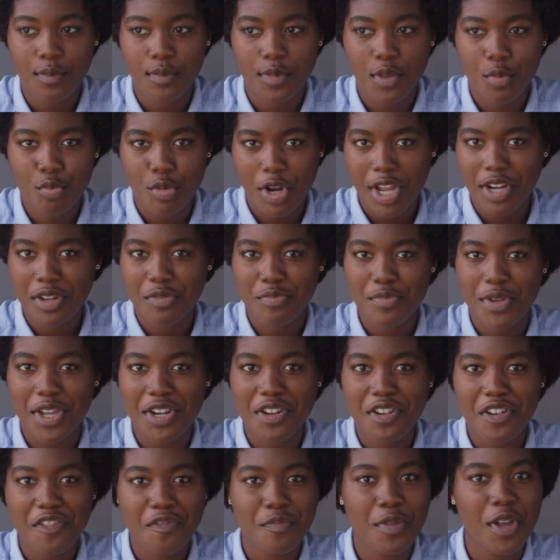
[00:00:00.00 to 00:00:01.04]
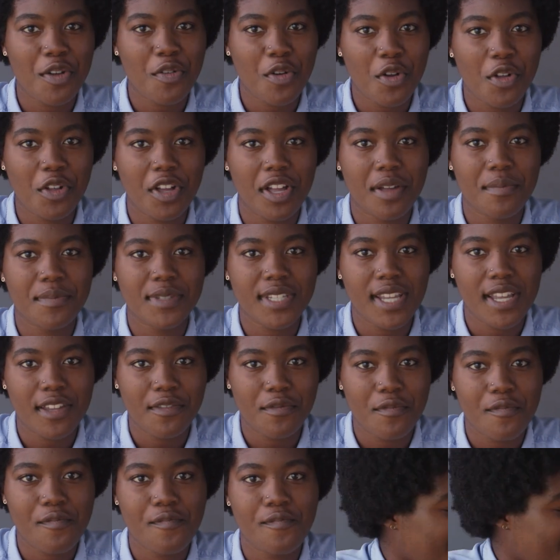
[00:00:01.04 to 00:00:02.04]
the bread and butter of my role comes in.